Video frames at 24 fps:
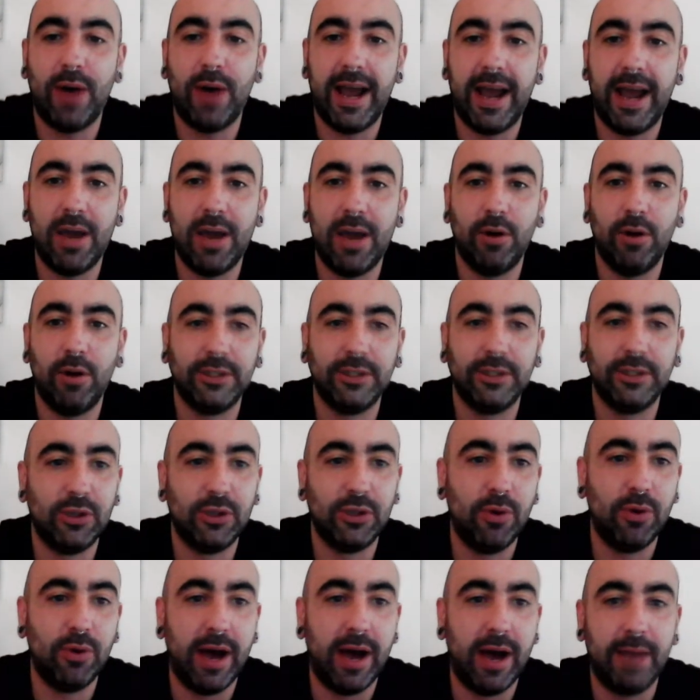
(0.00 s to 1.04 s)
I
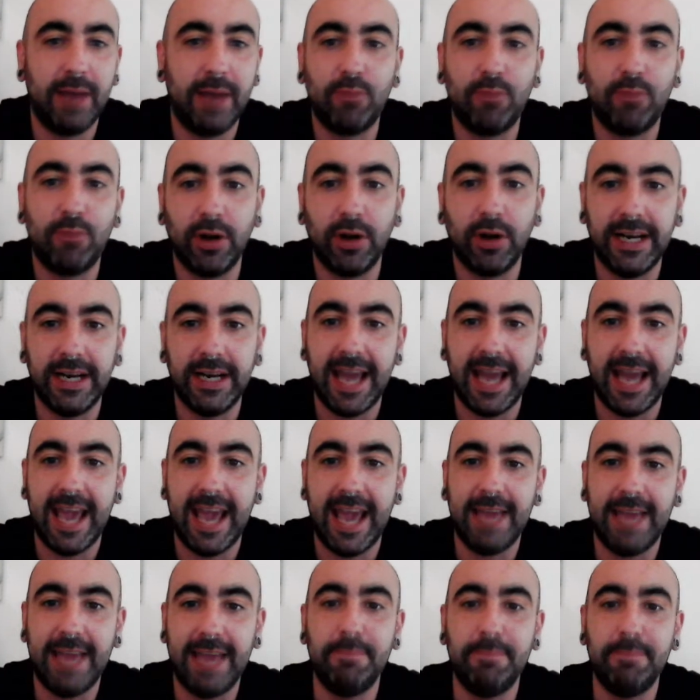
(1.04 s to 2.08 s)
also am running
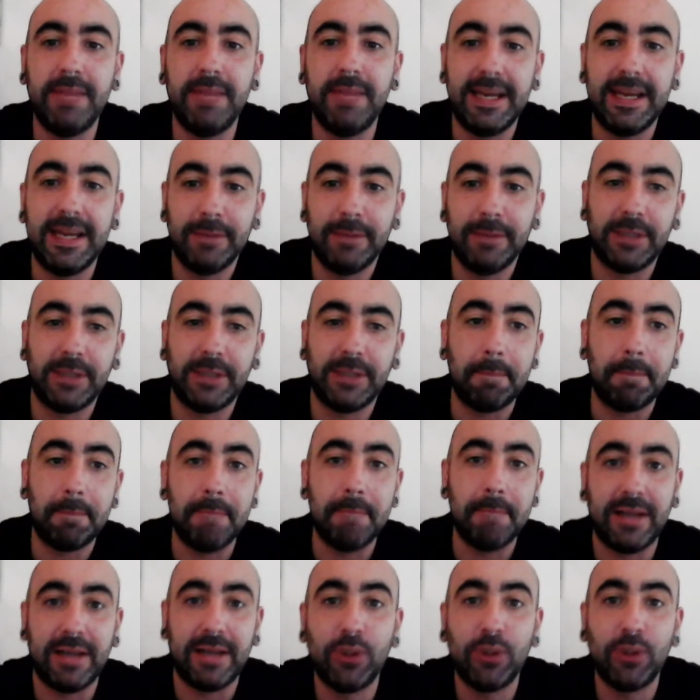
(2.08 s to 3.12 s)
a mediumship
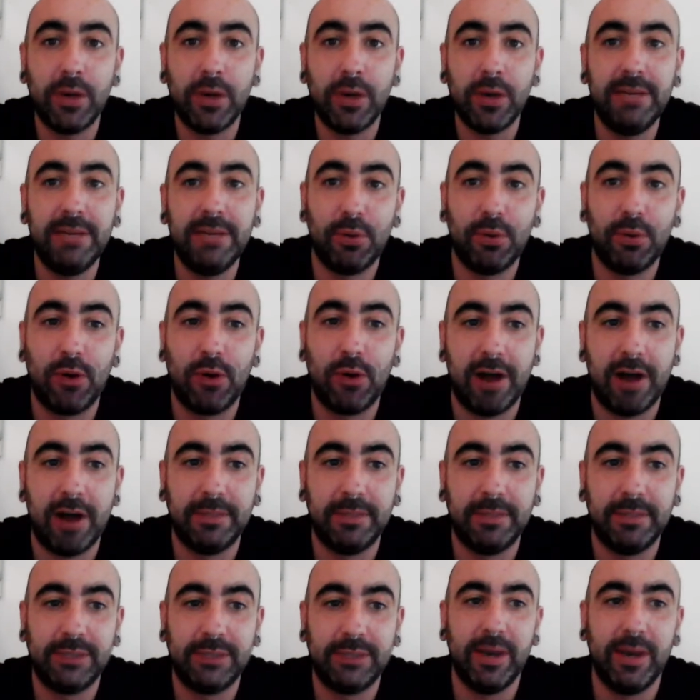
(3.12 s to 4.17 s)
mentoring
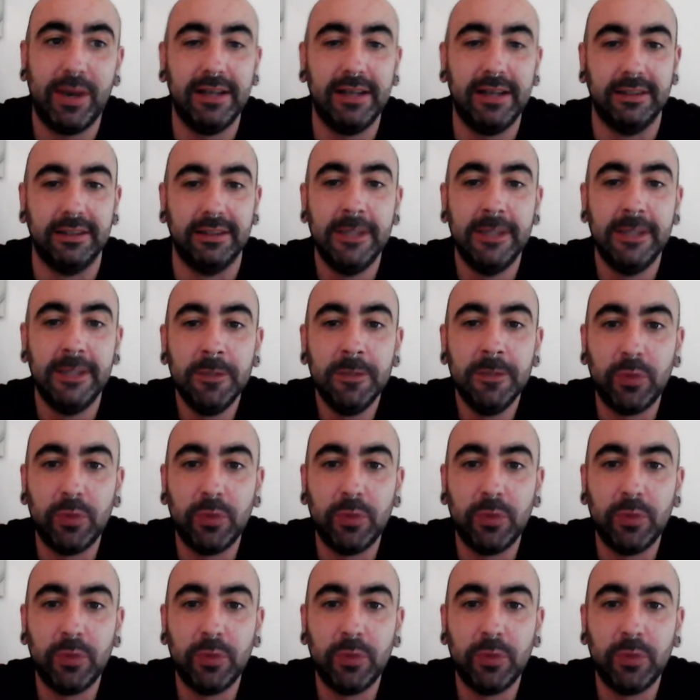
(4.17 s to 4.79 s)
program as well,